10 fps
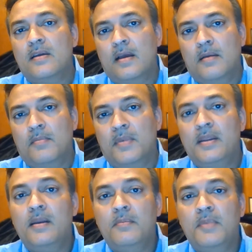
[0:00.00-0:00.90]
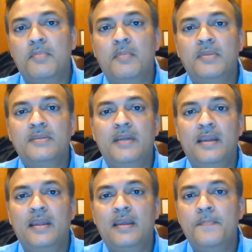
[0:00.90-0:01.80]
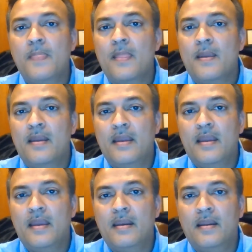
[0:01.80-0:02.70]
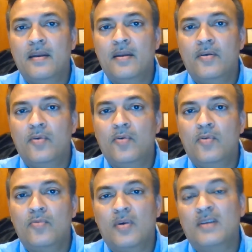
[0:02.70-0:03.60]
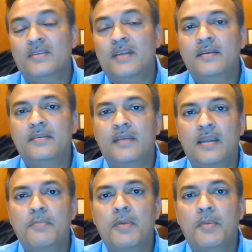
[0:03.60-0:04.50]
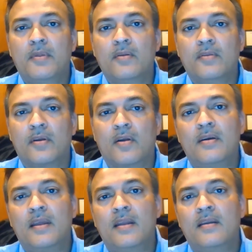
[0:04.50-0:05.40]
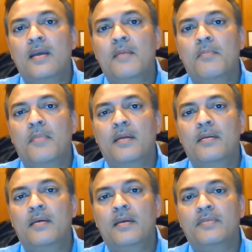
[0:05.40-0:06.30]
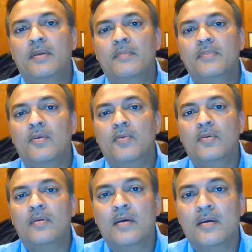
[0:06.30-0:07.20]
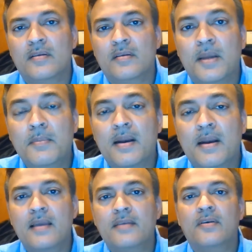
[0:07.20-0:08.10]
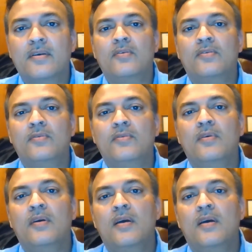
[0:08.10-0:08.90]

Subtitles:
material being published daily, and then no one scientist can keep up with all the content. But if something could summarize or to